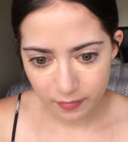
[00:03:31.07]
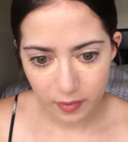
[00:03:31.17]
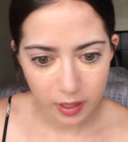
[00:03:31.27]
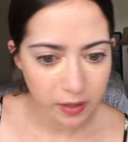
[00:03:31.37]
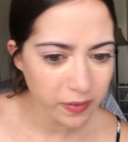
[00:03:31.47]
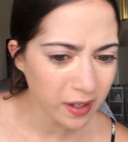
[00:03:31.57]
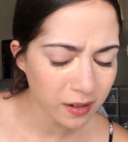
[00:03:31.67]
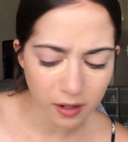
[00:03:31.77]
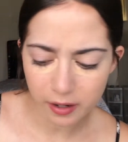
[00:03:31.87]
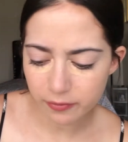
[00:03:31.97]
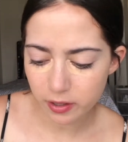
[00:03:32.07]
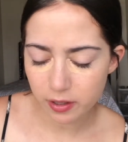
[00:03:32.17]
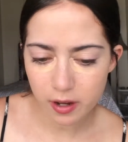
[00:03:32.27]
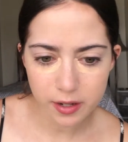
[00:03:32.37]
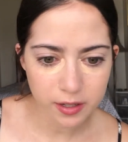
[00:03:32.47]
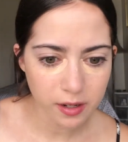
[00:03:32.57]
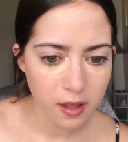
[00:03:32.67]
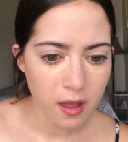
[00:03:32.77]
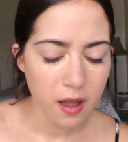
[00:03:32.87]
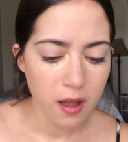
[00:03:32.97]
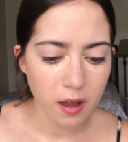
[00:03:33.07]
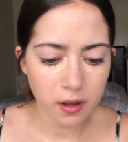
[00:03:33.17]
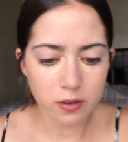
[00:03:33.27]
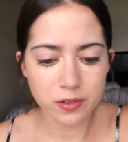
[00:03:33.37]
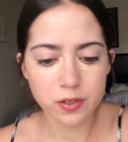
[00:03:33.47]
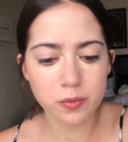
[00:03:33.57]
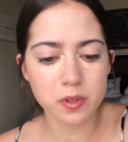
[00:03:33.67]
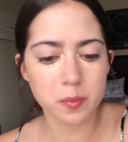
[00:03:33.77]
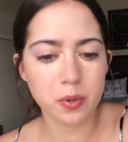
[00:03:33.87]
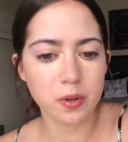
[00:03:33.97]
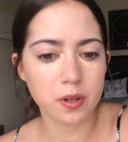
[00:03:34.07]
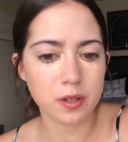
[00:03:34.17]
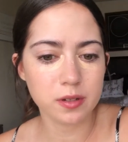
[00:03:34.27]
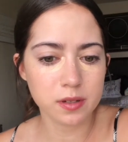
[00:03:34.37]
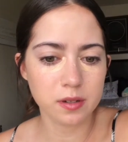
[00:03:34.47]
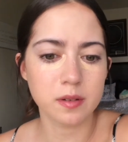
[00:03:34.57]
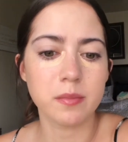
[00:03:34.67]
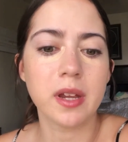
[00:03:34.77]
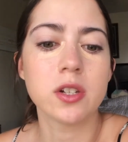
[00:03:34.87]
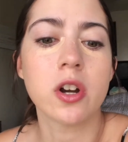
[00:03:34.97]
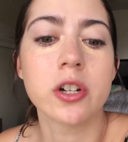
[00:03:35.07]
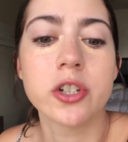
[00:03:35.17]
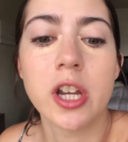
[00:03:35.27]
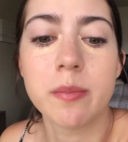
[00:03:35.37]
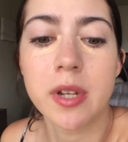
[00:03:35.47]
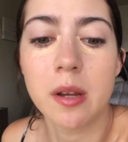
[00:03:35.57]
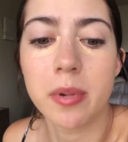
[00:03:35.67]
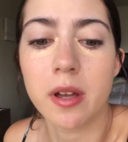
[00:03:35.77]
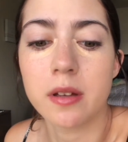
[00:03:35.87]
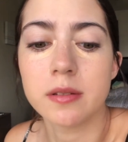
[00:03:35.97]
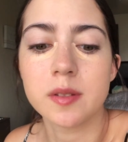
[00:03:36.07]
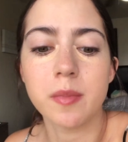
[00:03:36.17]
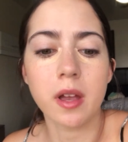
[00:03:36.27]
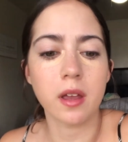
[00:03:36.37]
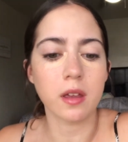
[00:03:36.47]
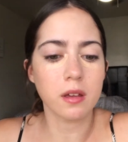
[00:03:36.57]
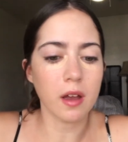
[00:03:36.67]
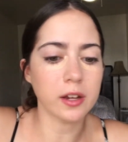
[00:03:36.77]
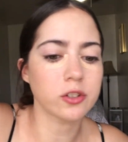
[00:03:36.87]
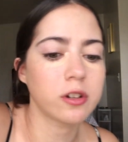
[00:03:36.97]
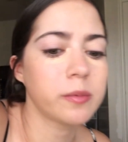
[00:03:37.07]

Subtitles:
And then I forgot, I also want to put my Tarte Shape Tape as my eyeshadow